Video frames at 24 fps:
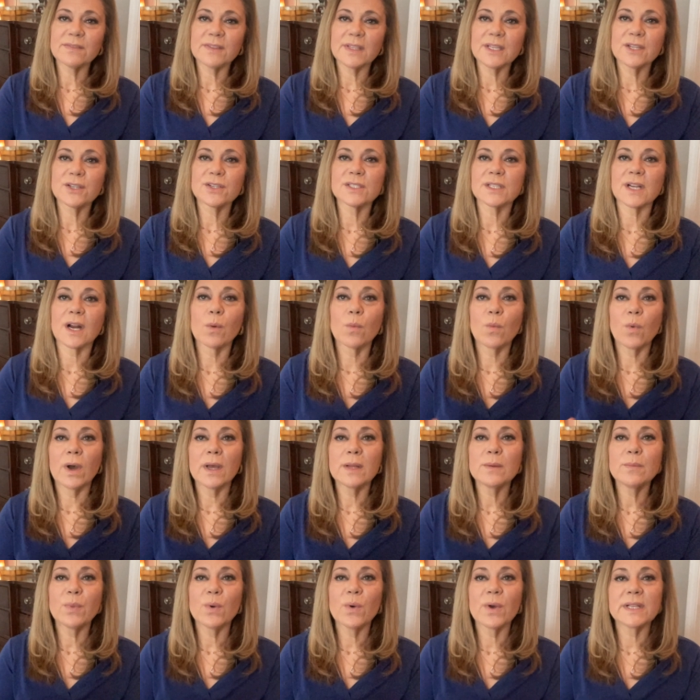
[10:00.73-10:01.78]
leaders are
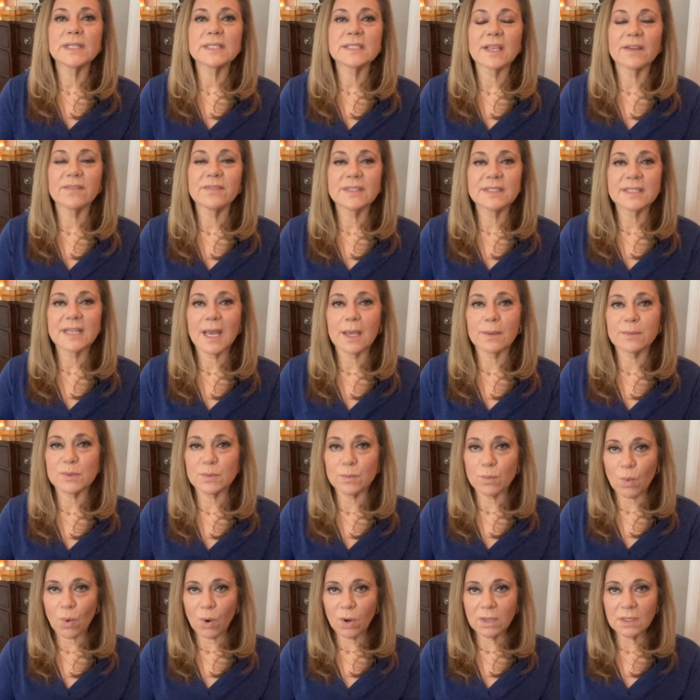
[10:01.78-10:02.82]
1.7 times
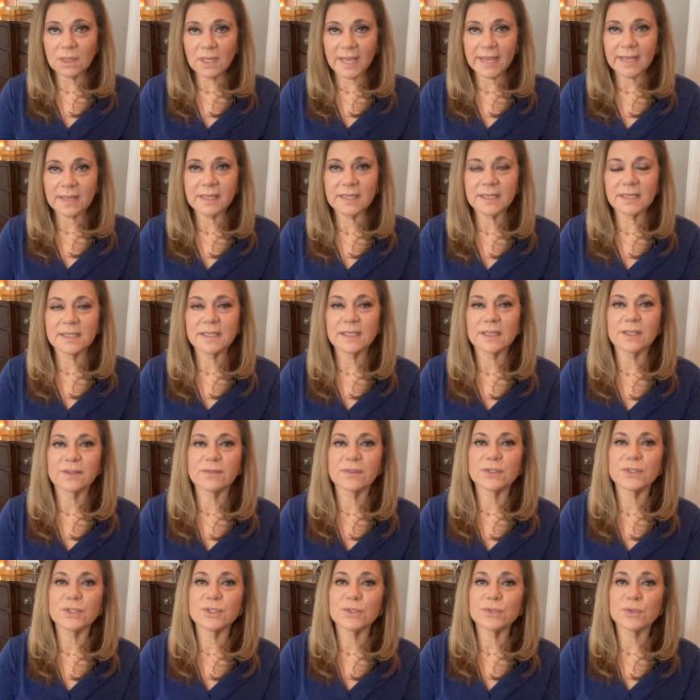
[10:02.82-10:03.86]
more likely to
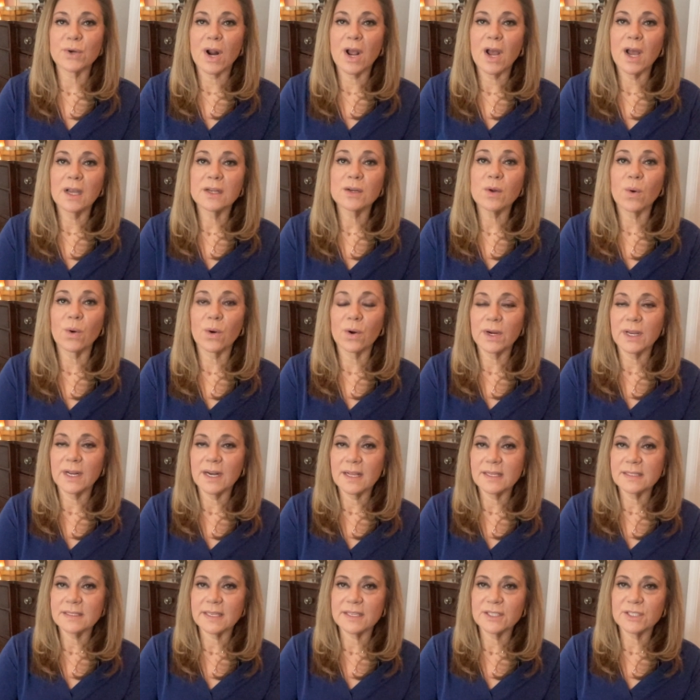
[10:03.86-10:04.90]
deliver strong
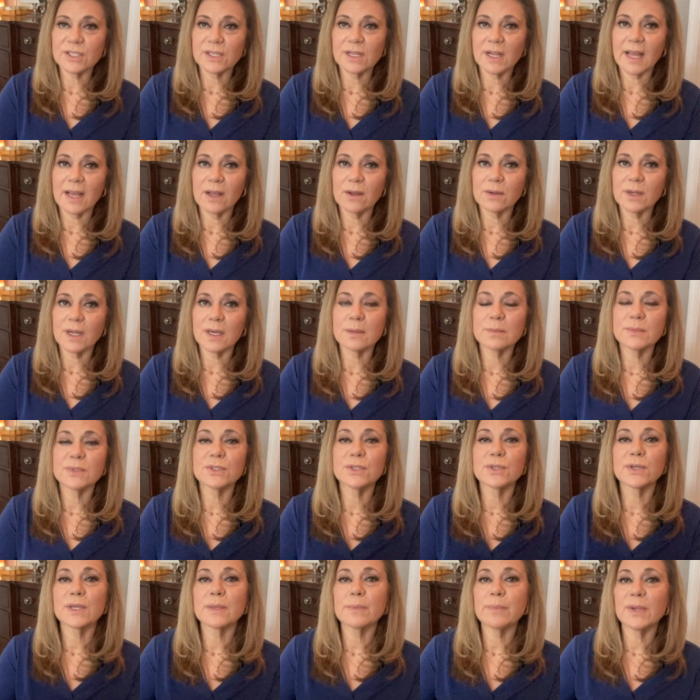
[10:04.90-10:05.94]
organizational outcomes
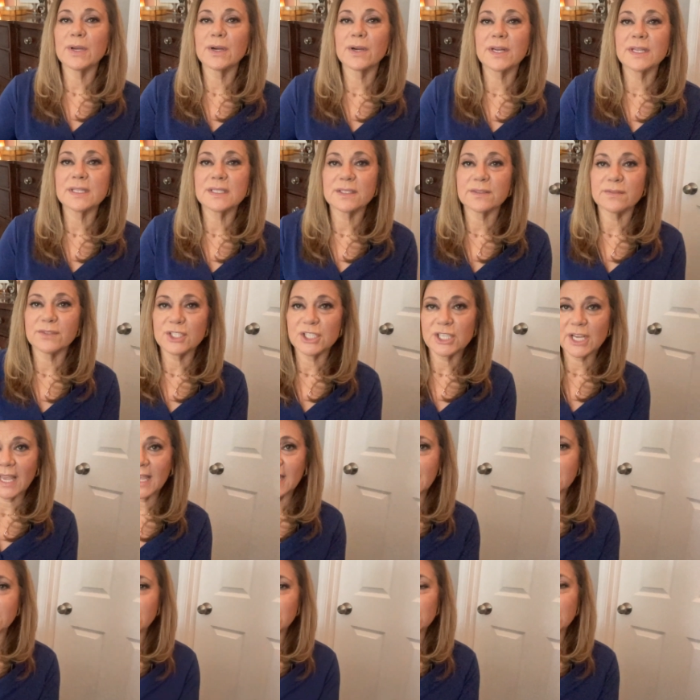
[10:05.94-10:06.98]
during periods of
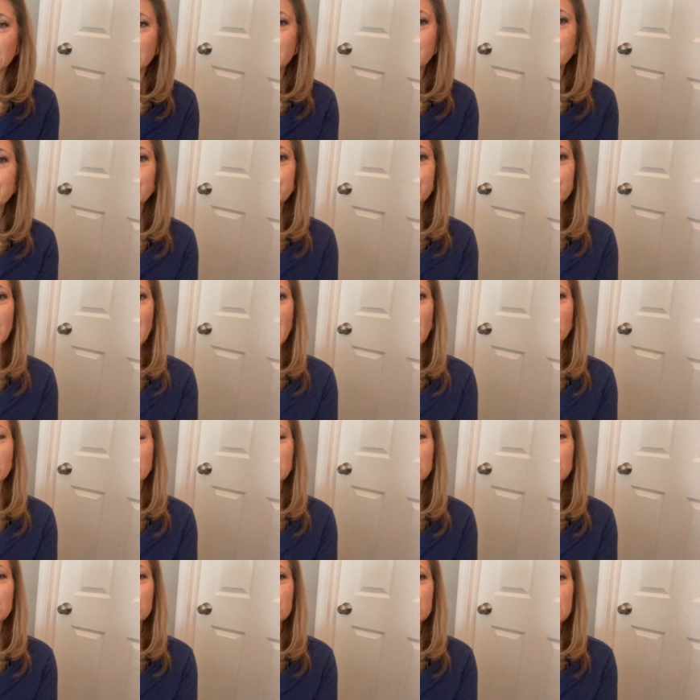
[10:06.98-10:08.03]
change. How
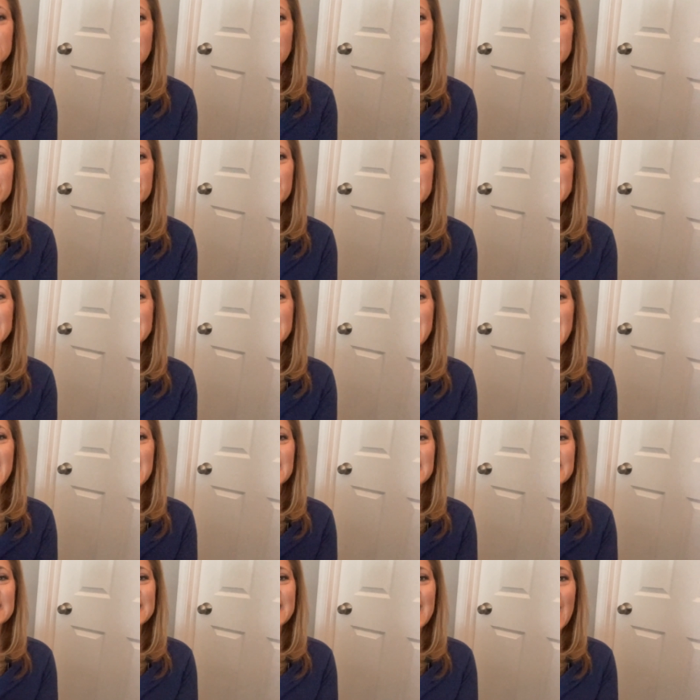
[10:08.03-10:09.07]
can you start being an
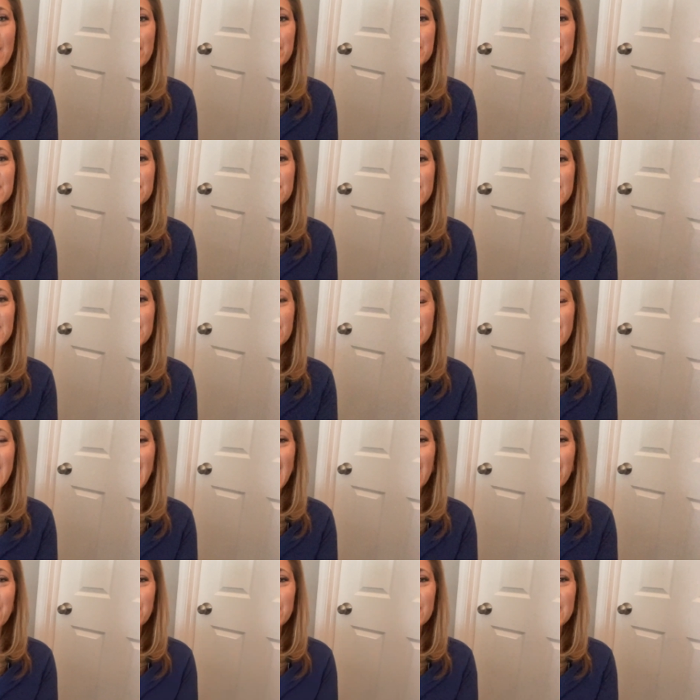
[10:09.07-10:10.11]
adaptive leader
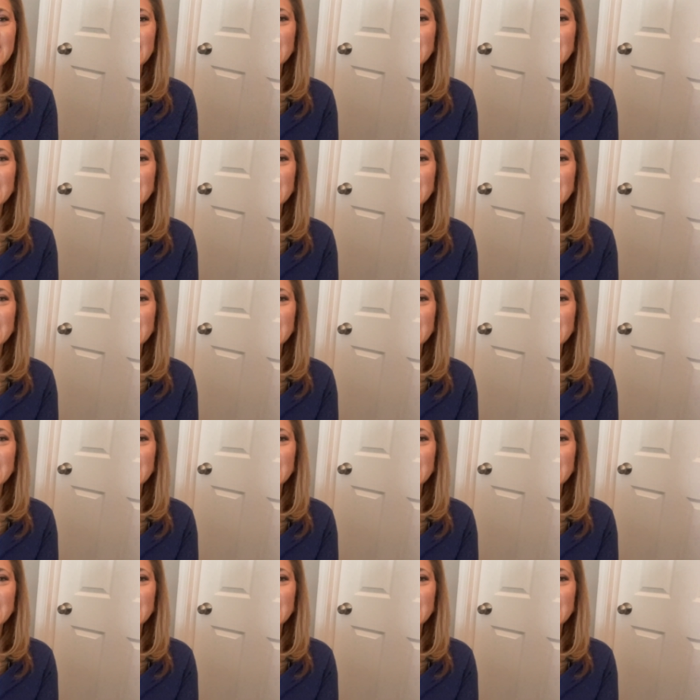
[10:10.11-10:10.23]
now?